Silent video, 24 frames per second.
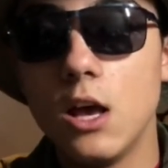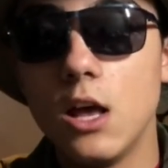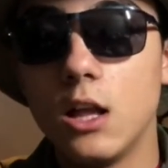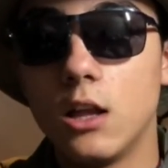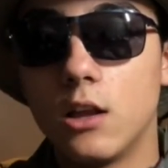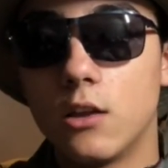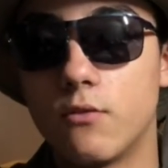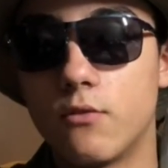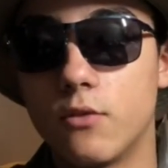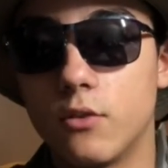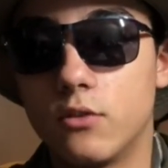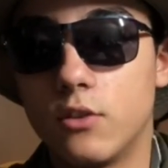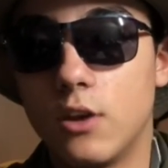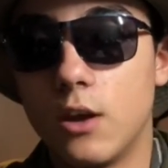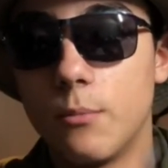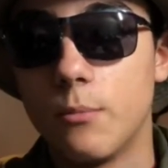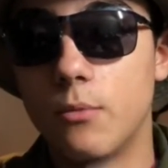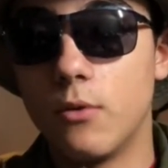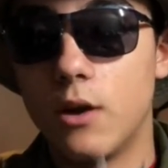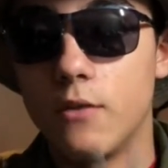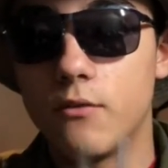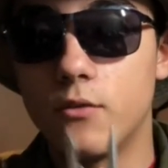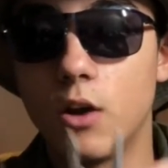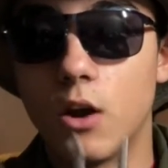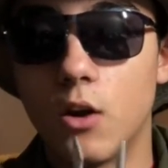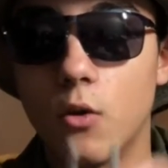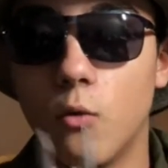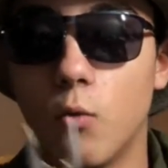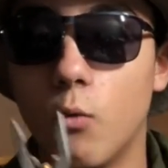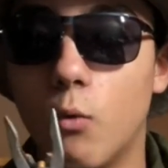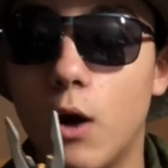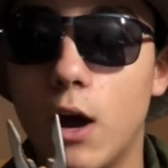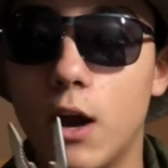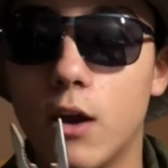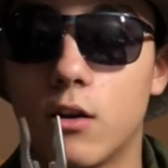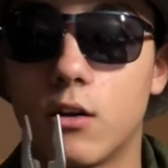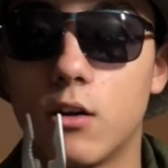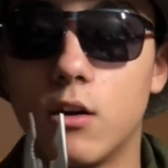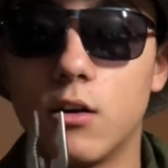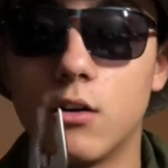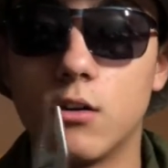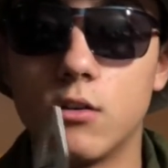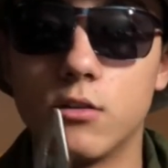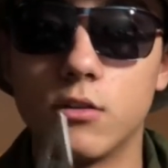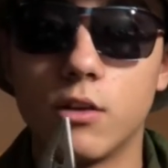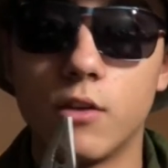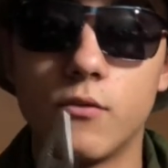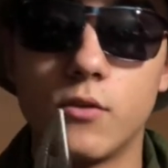Like, for example, I've got wire
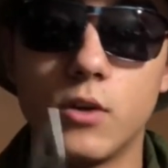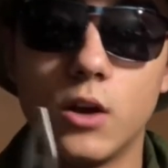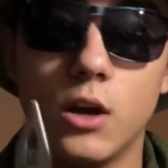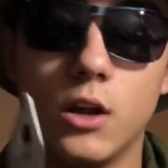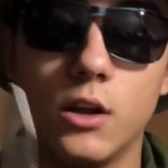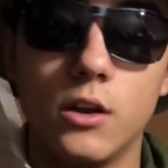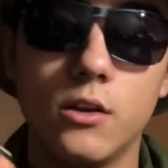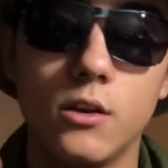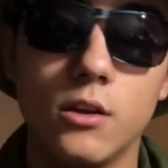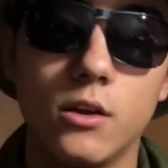cutters, I've got